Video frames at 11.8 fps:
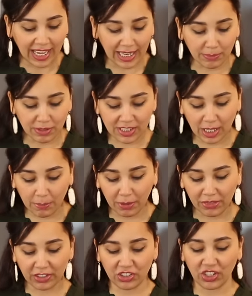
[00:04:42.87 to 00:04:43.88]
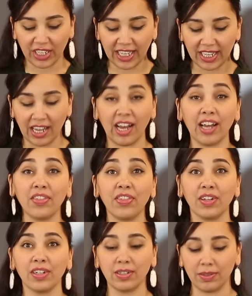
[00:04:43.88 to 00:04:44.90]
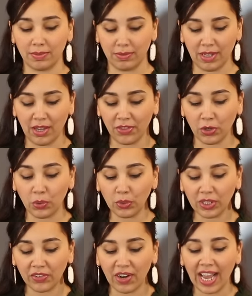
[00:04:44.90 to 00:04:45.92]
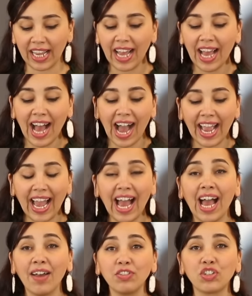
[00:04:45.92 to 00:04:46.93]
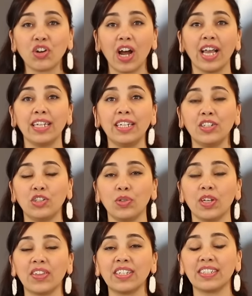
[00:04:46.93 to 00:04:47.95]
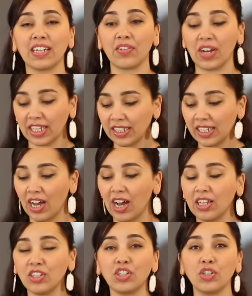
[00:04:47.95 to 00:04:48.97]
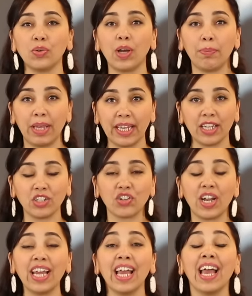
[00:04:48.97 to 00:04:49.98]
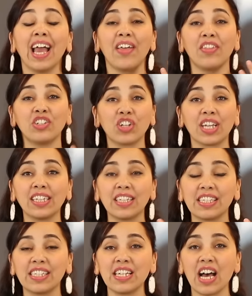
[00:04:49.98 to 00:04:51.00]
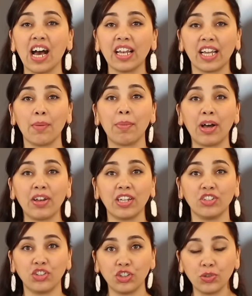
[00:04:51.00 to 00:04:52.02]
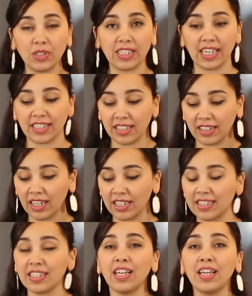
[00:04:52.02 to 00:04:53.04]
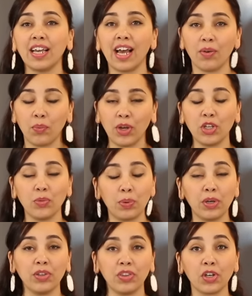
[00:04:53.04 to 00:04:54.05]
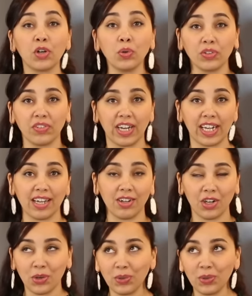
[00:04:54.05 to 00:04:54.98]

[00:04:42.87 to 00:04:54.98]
and I'm just going to put the chicken on the cooling rack. I have tried doing this directly onto a baking tray, and the chicken does not come out as juicy as it does when you put the cooling rack